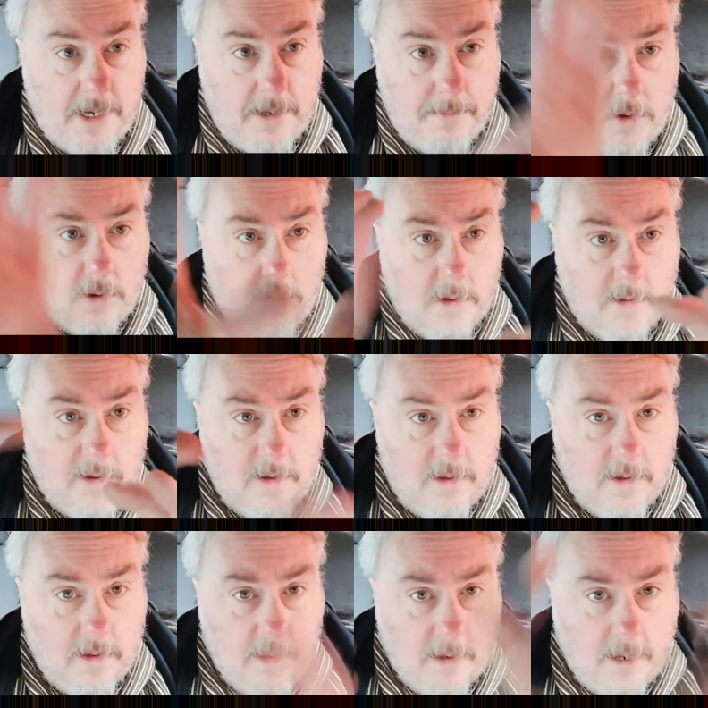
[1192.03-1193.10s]
pong
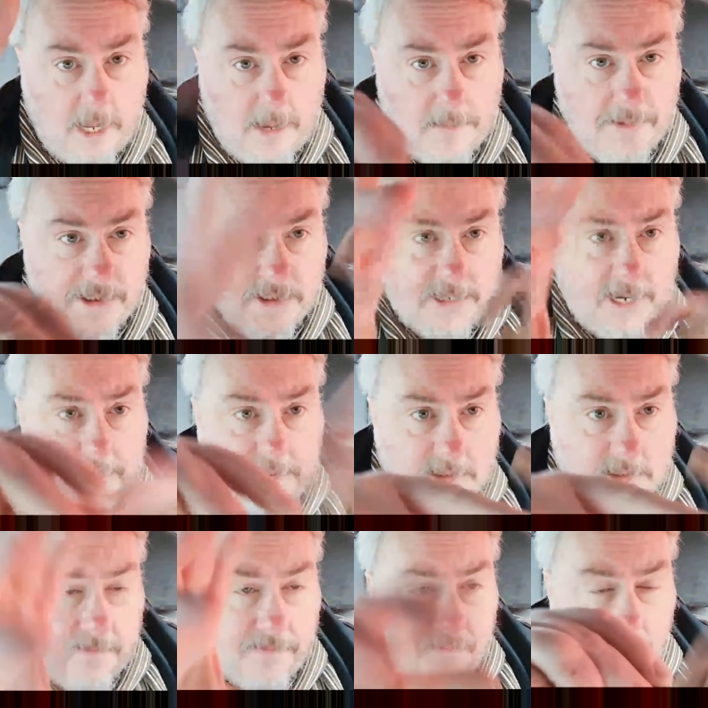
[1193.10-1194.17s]
happenstances
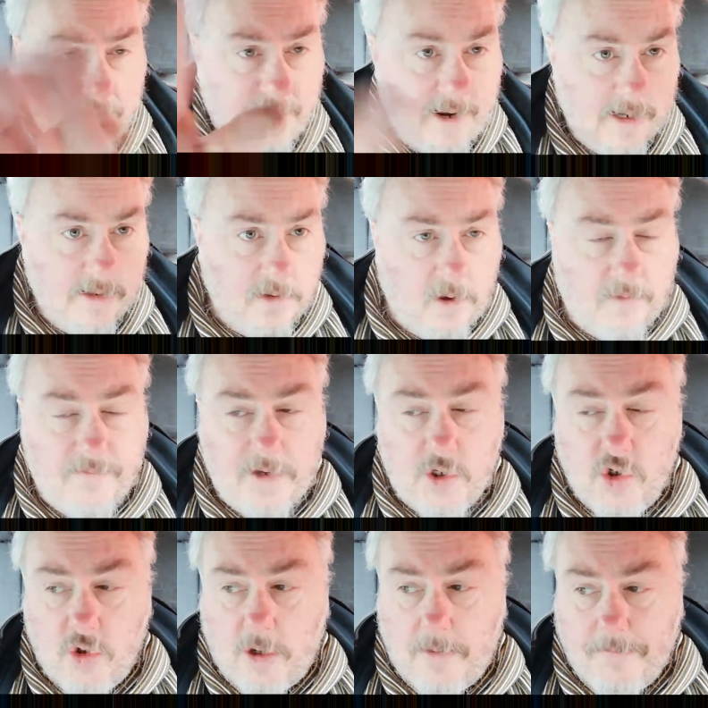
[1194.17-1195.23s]
that reflected off
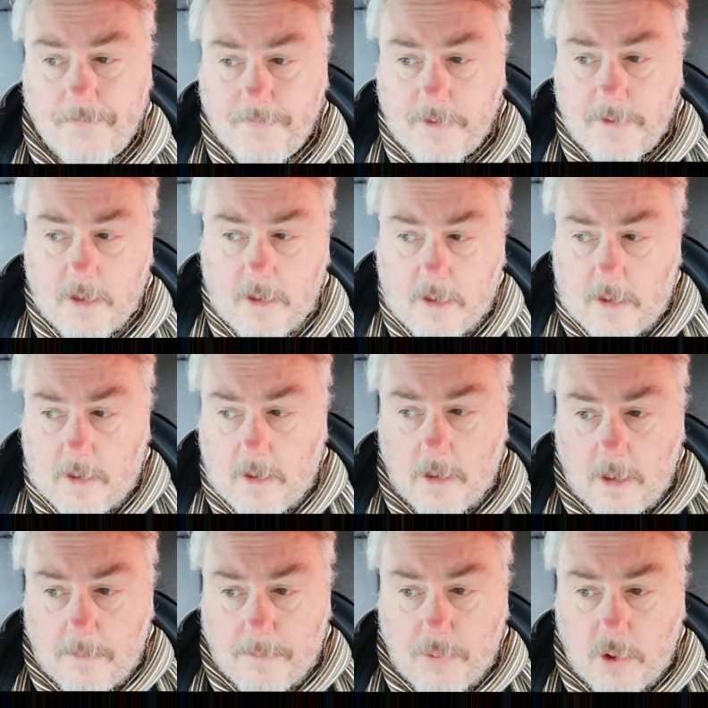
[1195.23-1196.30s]
each other.
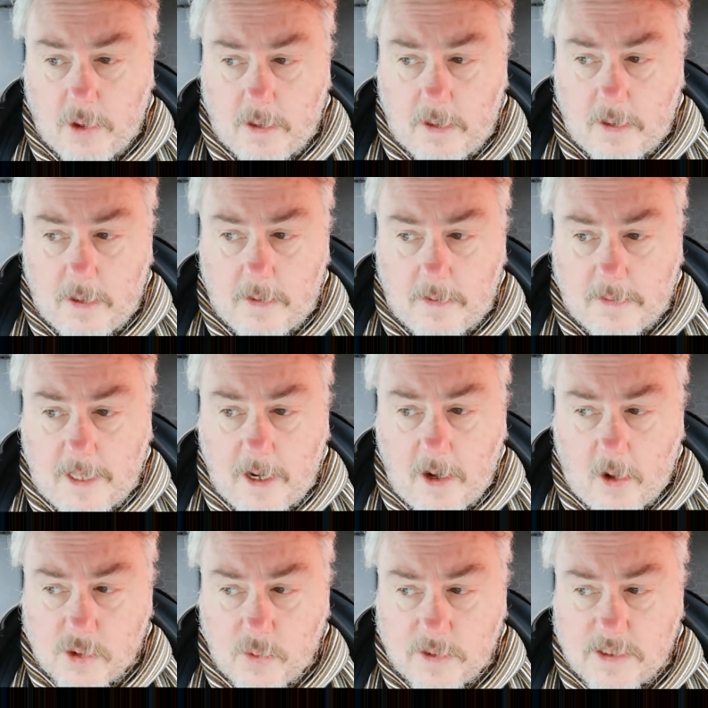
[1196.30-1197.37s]
But that
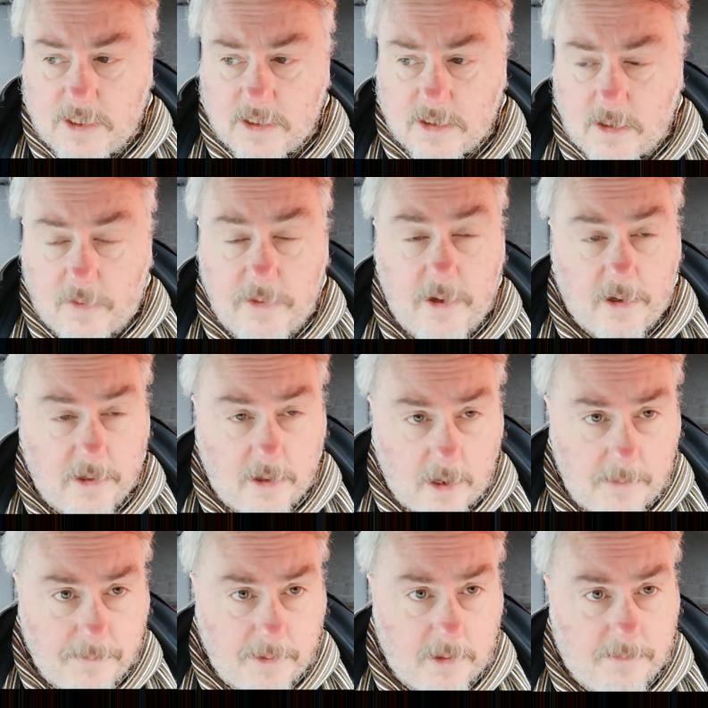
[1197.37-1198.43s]
also exists on the
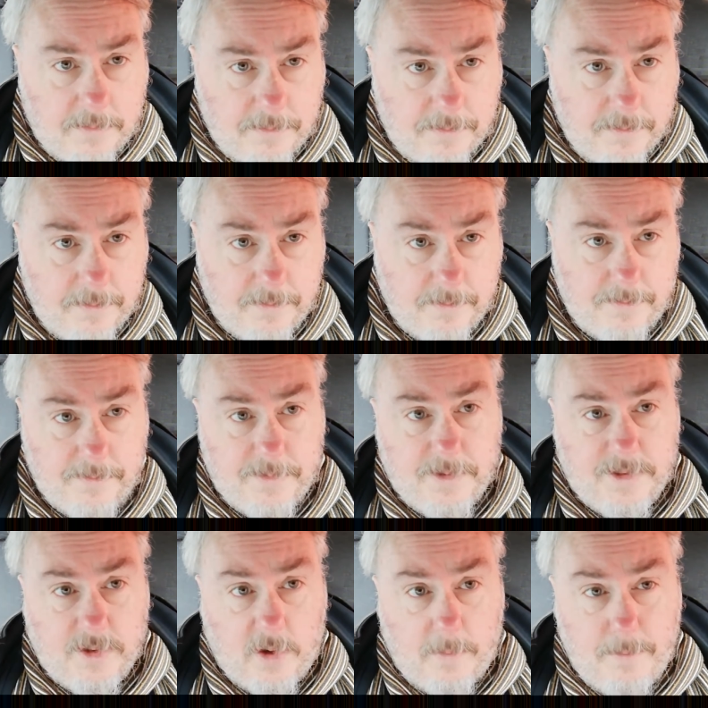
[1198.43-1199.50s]
archetypal
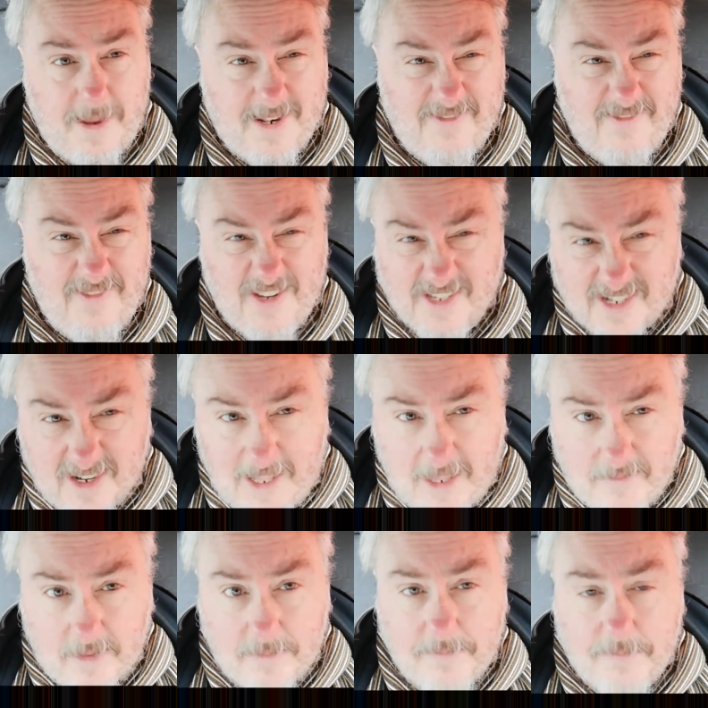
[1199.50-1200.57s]
sort of metaphysical
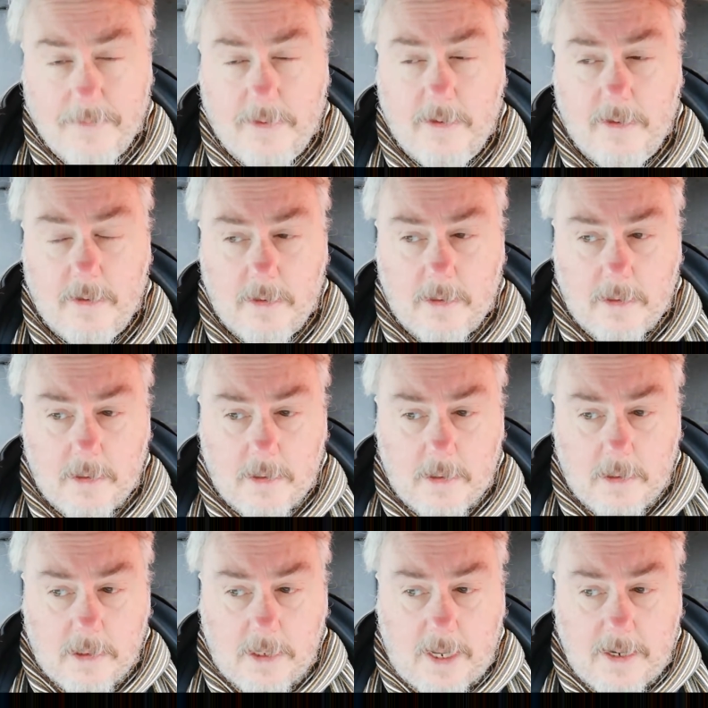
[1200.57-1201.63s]
level,
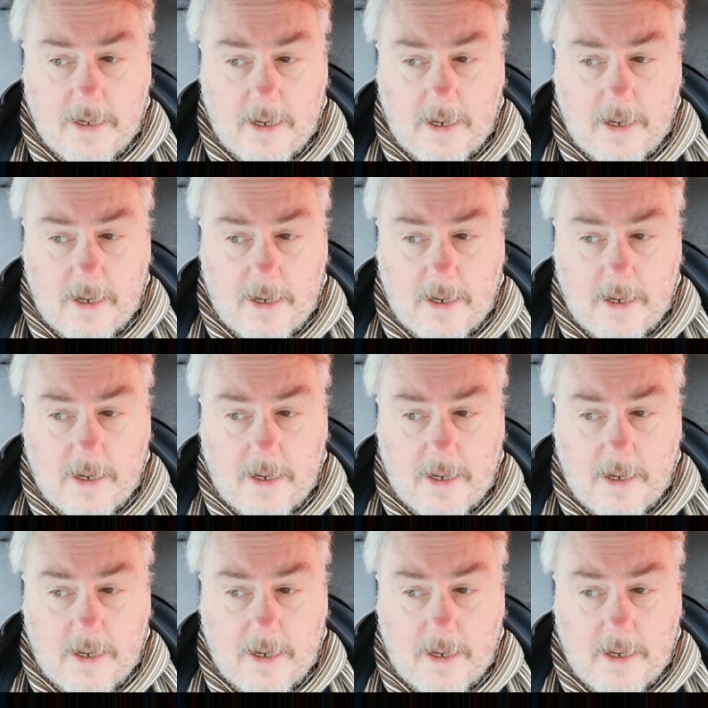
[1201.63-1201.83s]
and